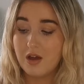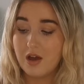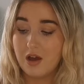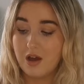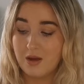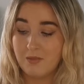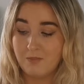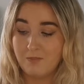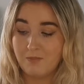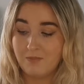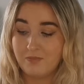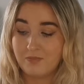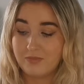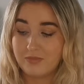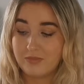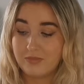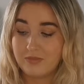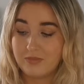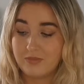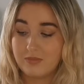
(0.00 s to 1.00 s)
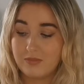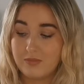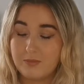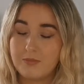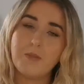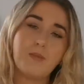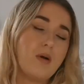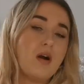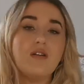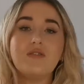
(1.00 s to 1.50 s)

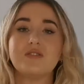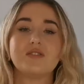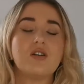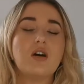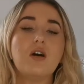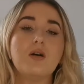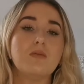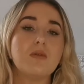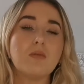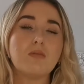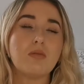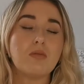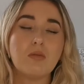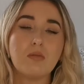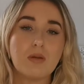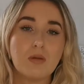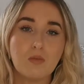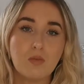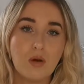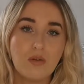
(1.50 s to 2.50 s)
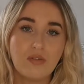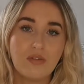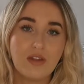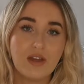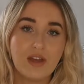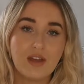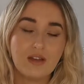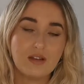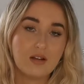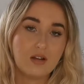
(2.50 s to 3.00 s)
But by the time they're probably one,
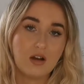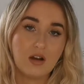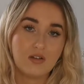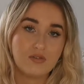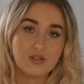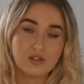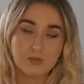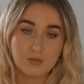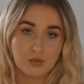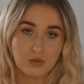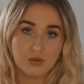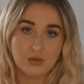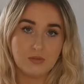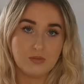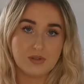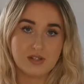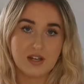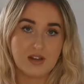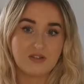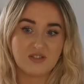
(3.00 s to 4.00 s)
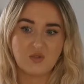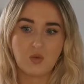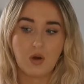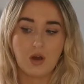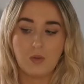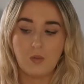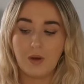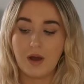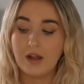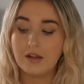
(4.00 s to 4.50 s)
they can kind of support themselves
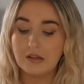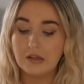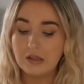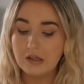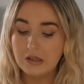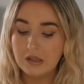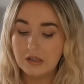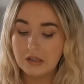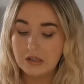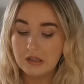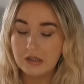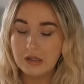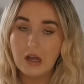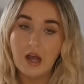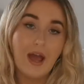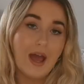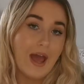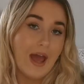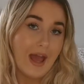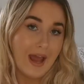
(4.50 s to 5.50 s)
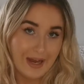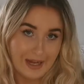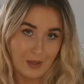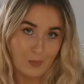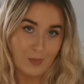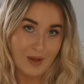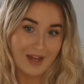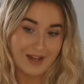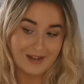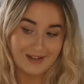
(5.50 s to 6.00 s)
quite well
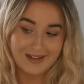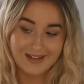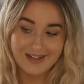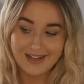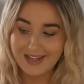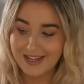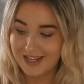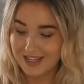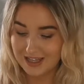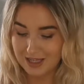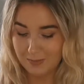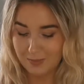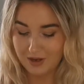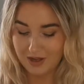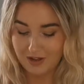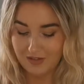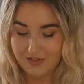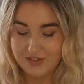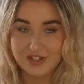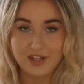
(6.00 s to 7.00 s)
anyway in the bath.